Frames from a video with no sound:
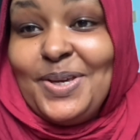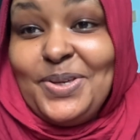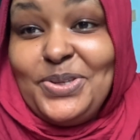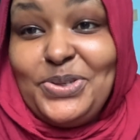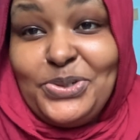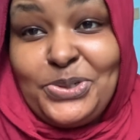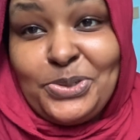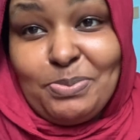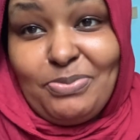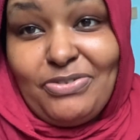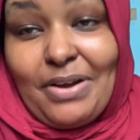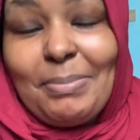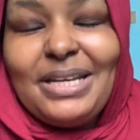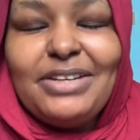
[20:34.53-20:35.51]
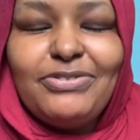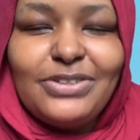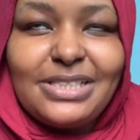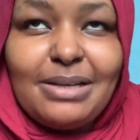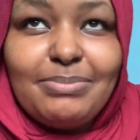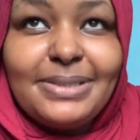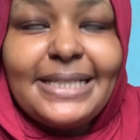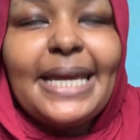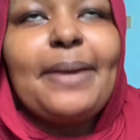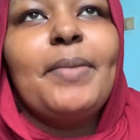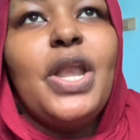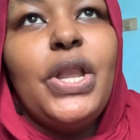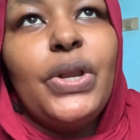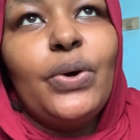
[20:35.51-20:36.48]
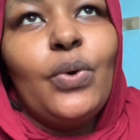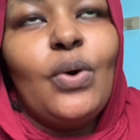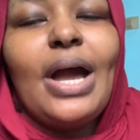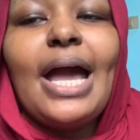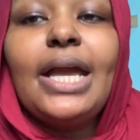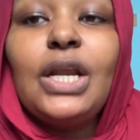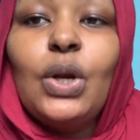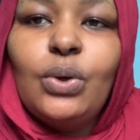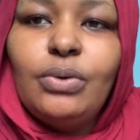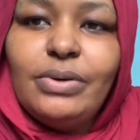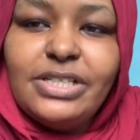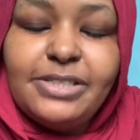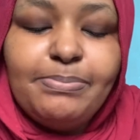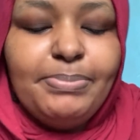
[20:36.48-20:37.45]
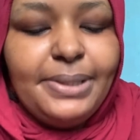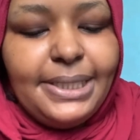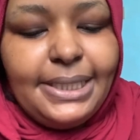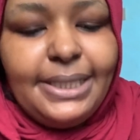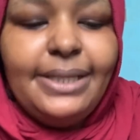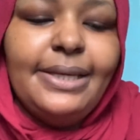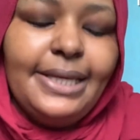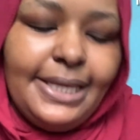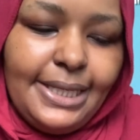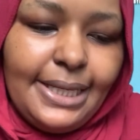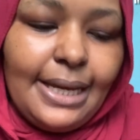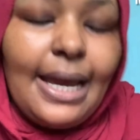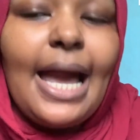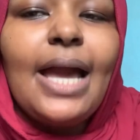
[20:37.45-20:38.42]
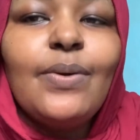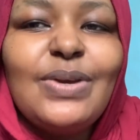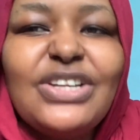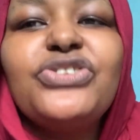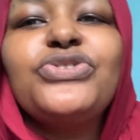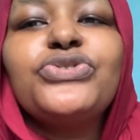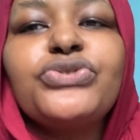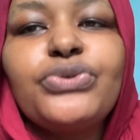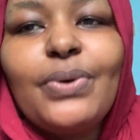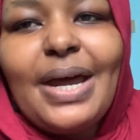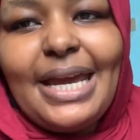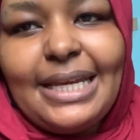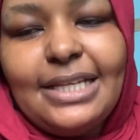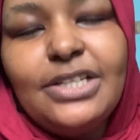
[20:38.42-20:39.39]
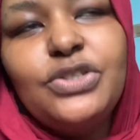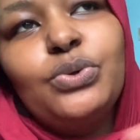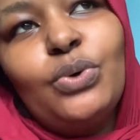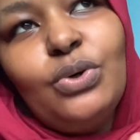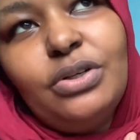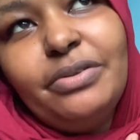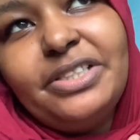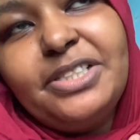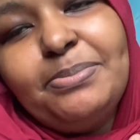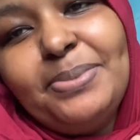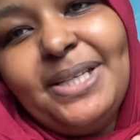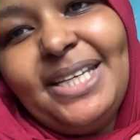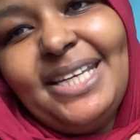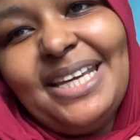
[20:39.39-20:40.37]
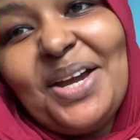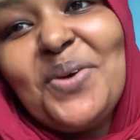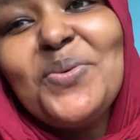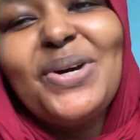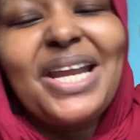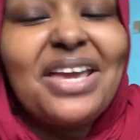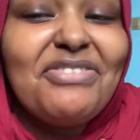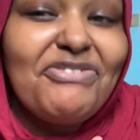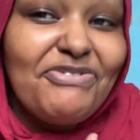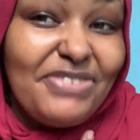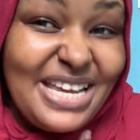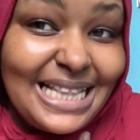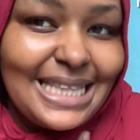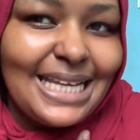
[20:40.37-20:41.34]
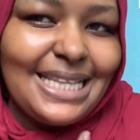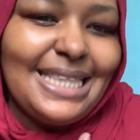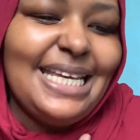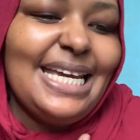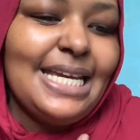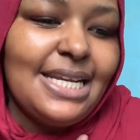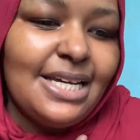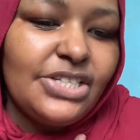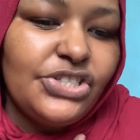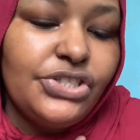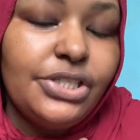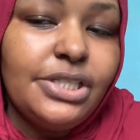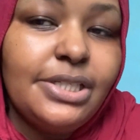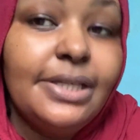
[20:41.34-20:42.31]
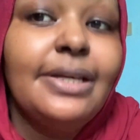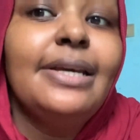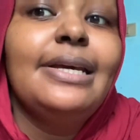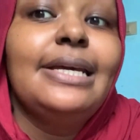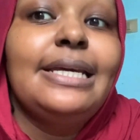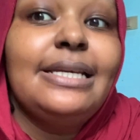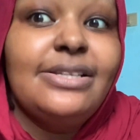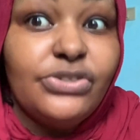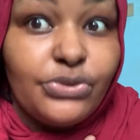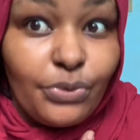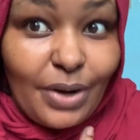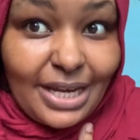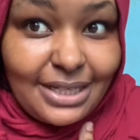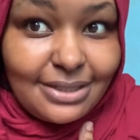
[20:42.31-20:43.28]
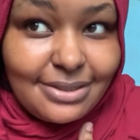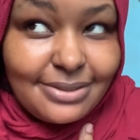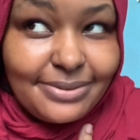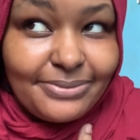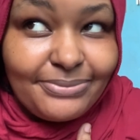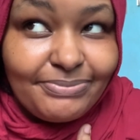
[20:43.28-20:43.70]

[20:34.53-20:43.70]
YouTube family for some time. No, I'll always be here. I will try to always be here. When I feel that the energy is right.